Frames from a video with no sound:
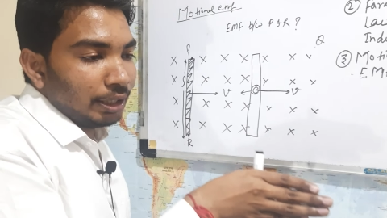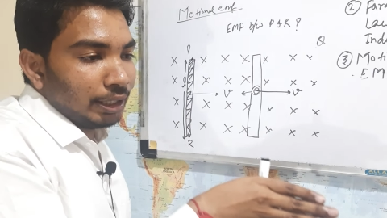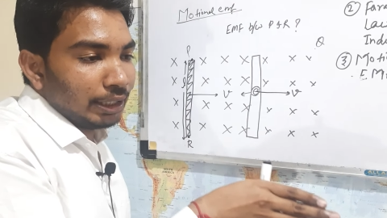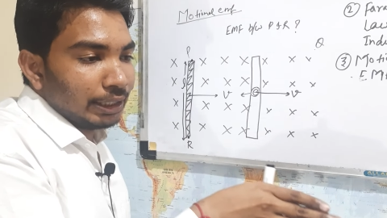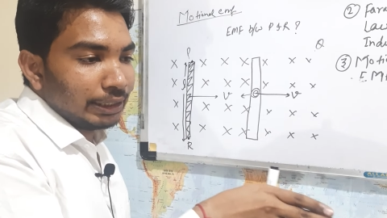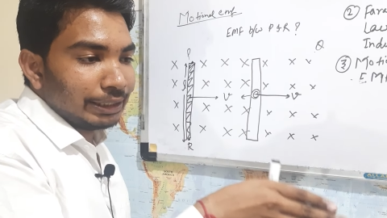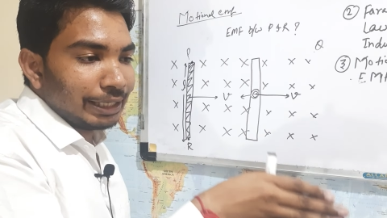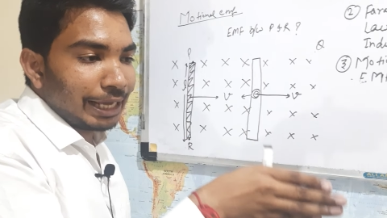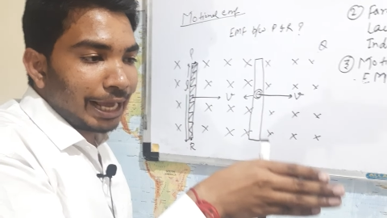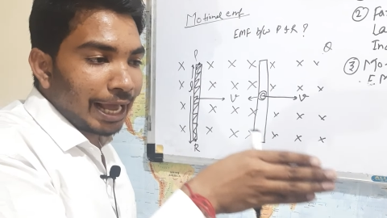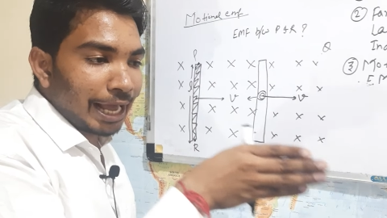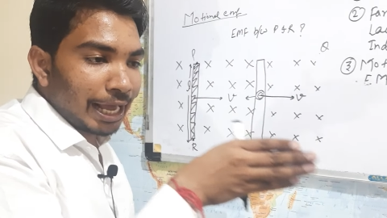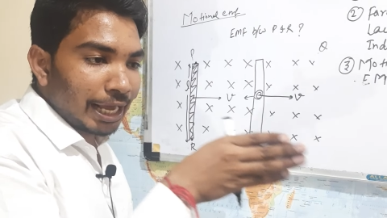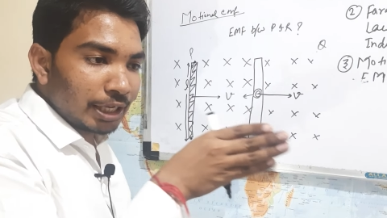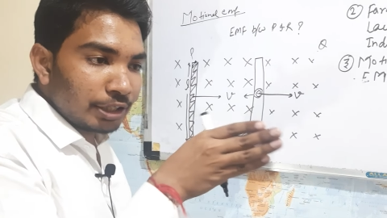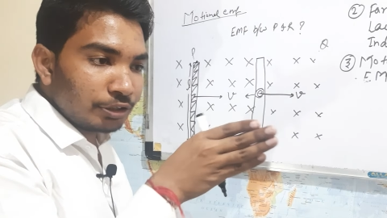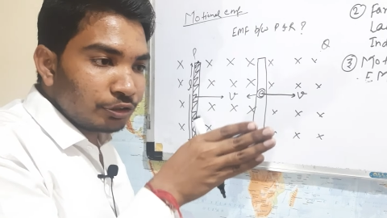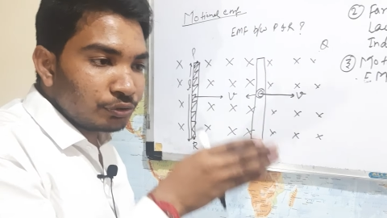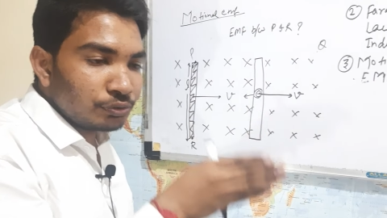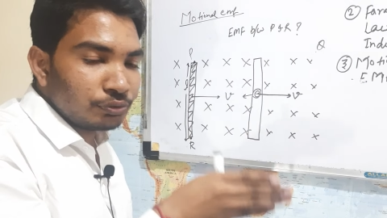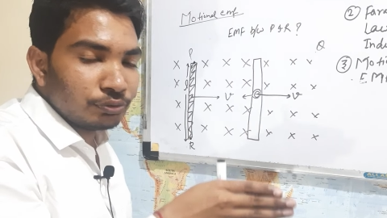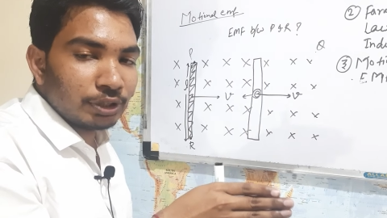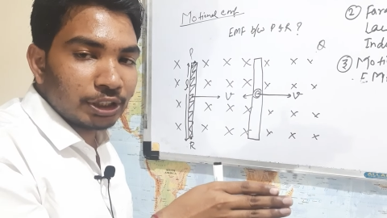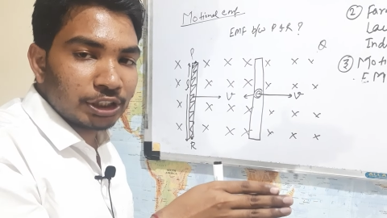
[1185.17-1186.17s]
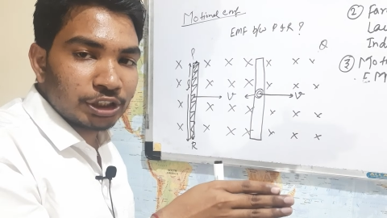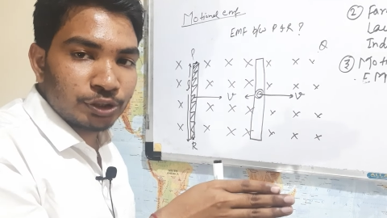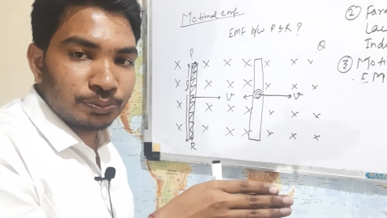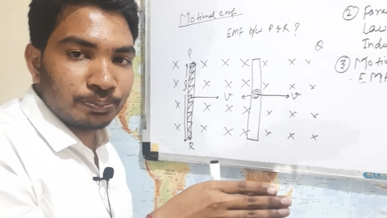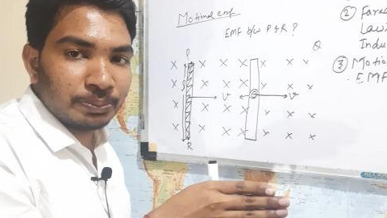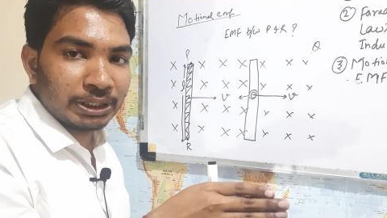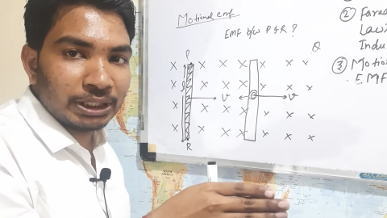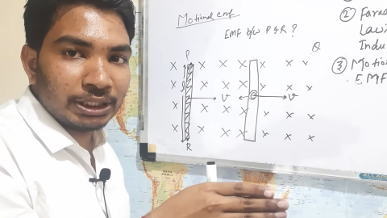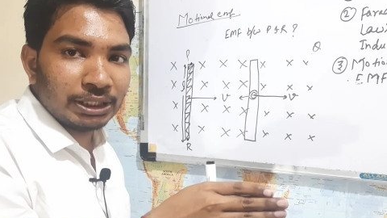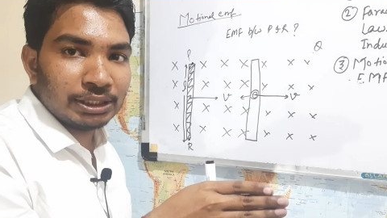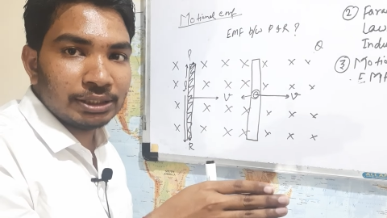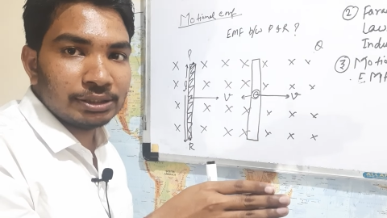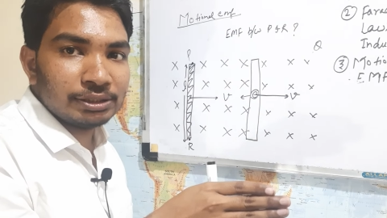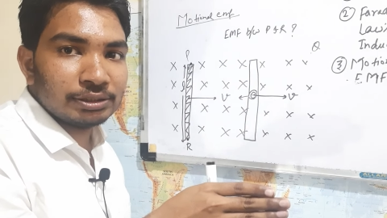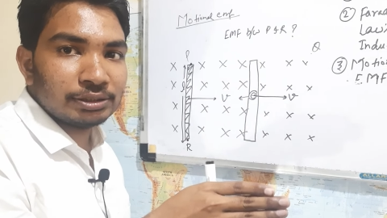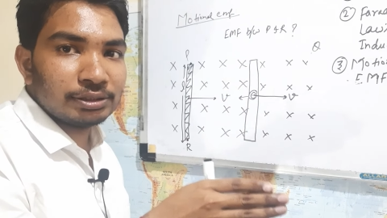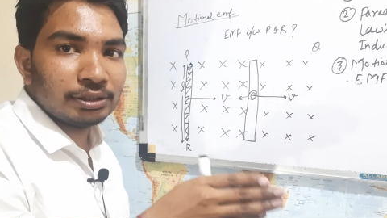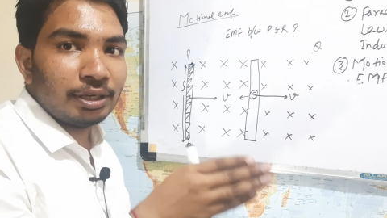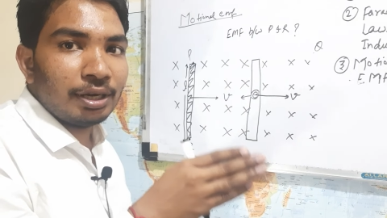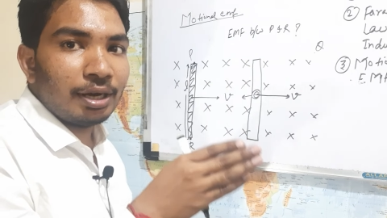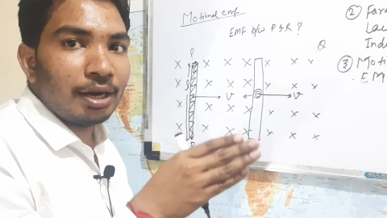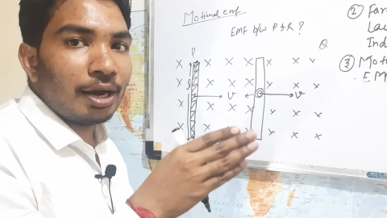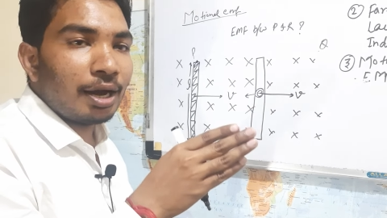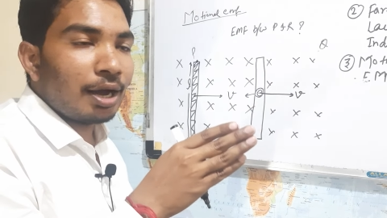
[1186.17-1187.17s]
It has to experience
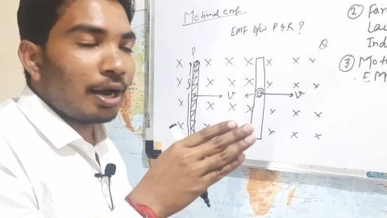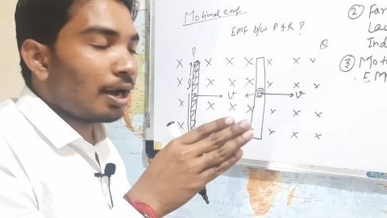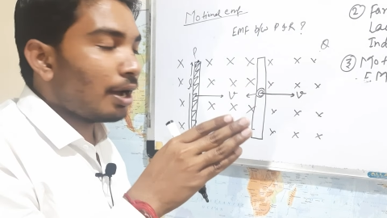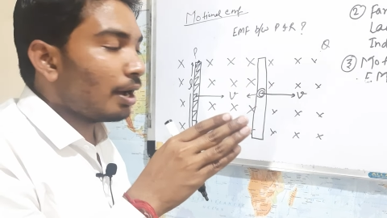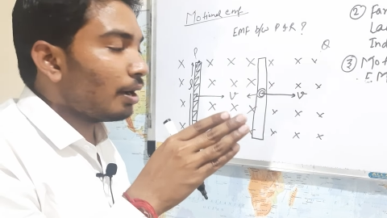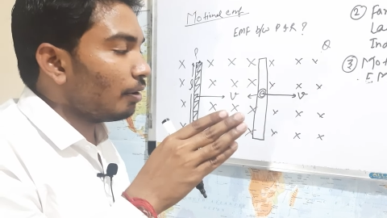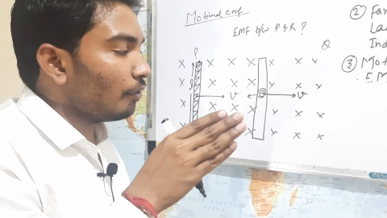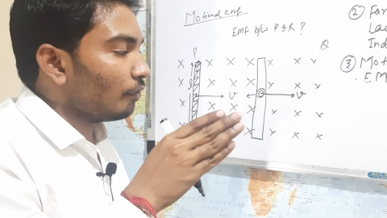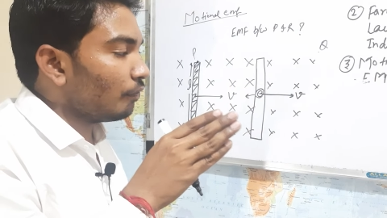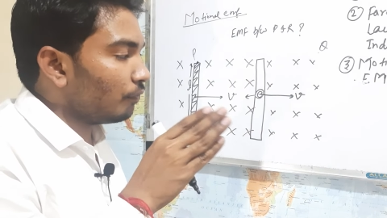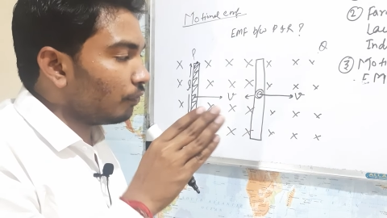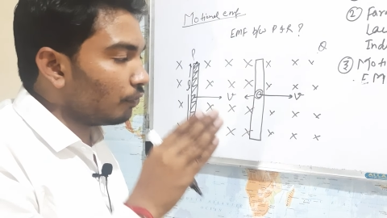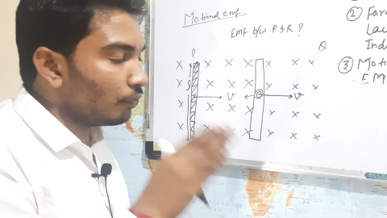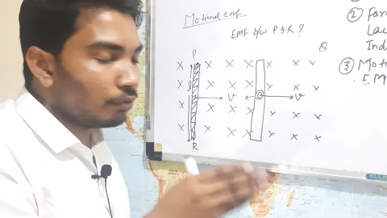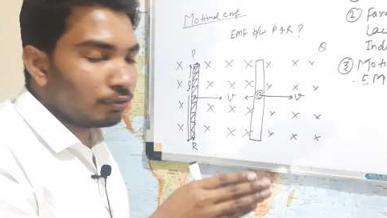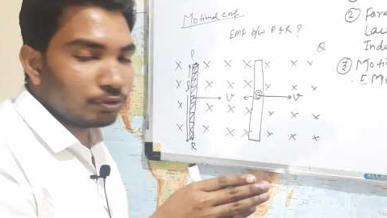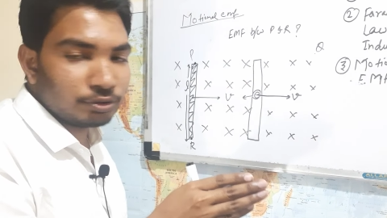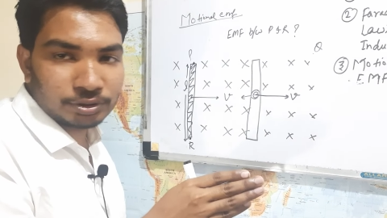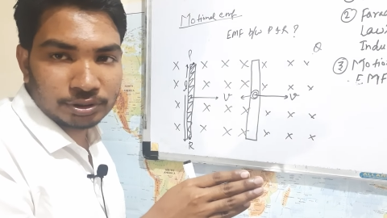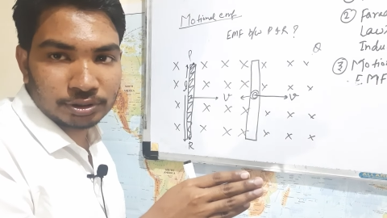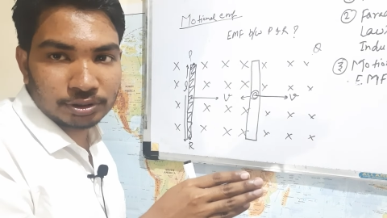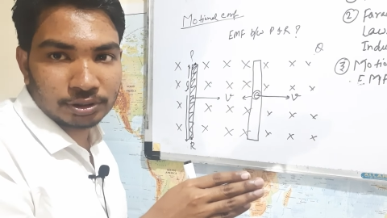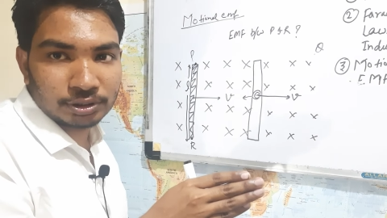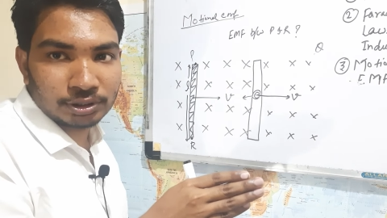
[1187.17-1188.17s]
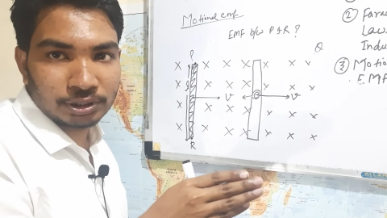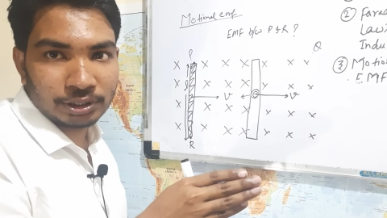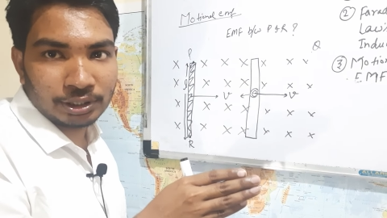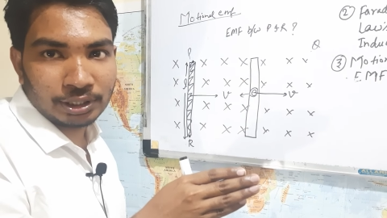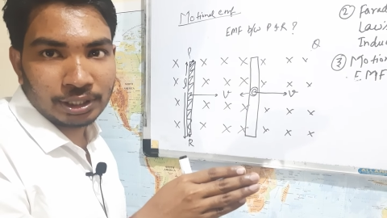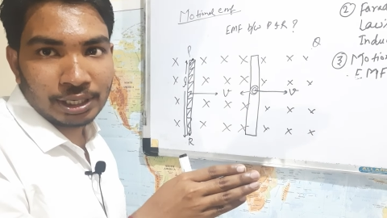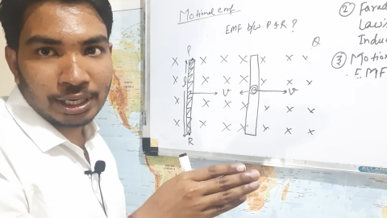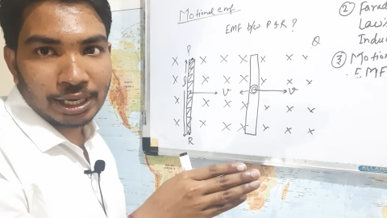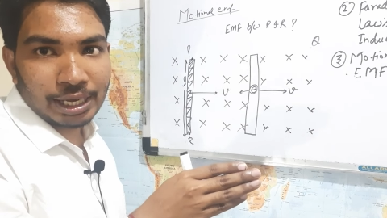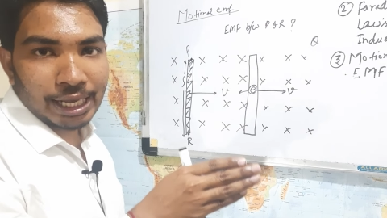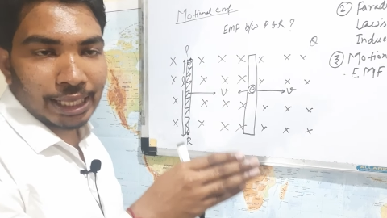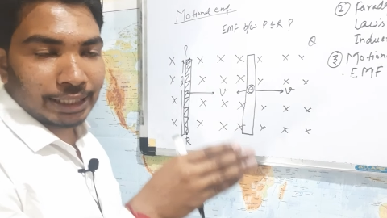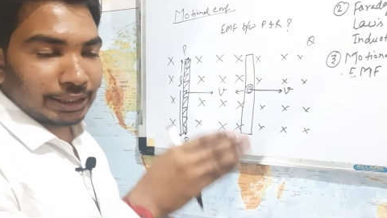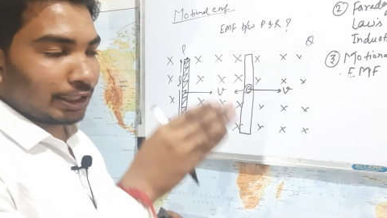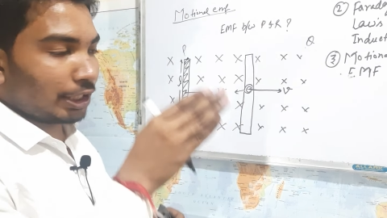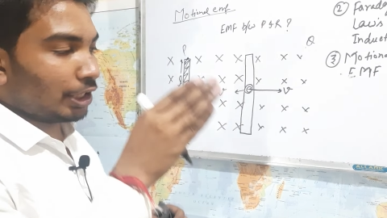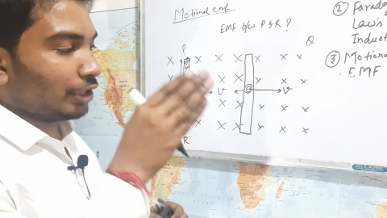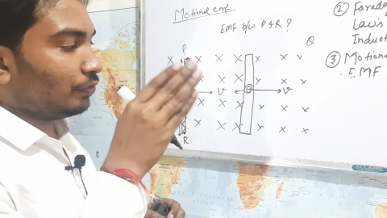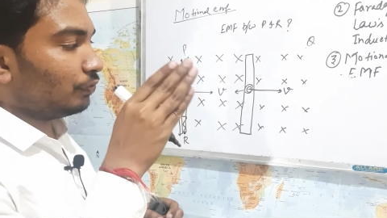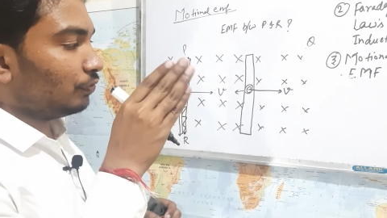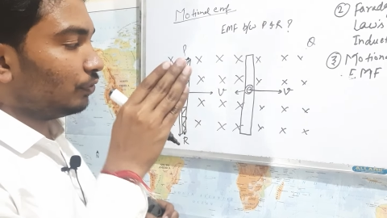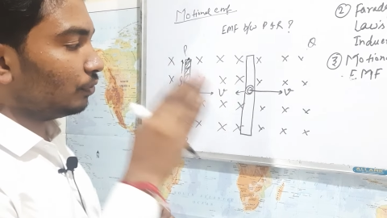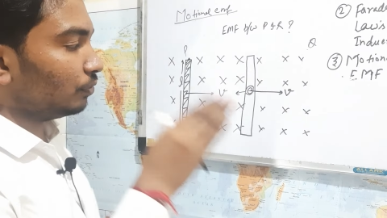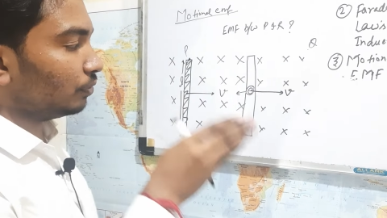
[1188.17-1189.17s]
a force, and
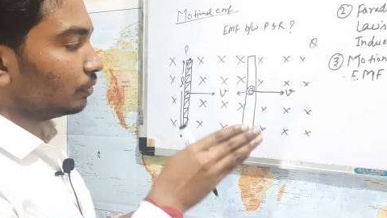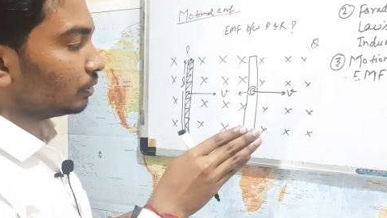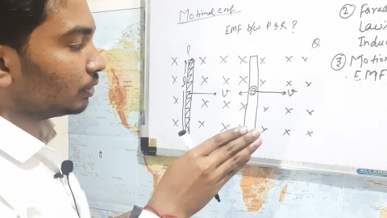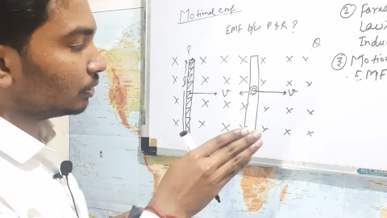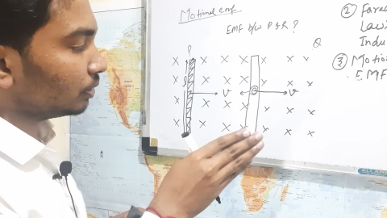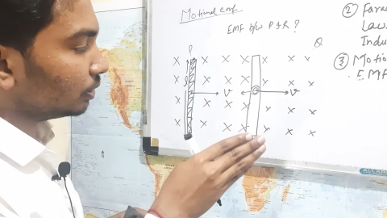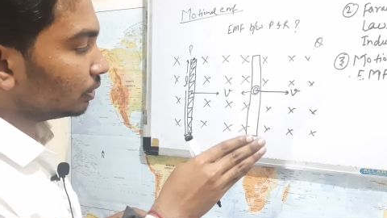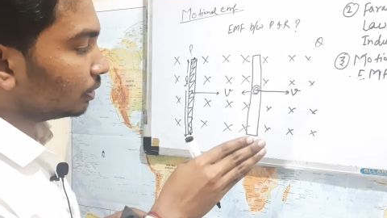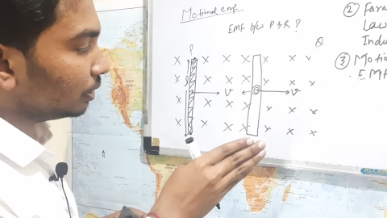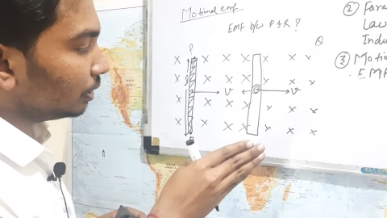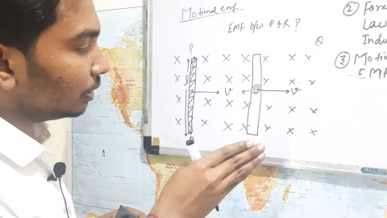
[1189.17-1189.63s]
that force,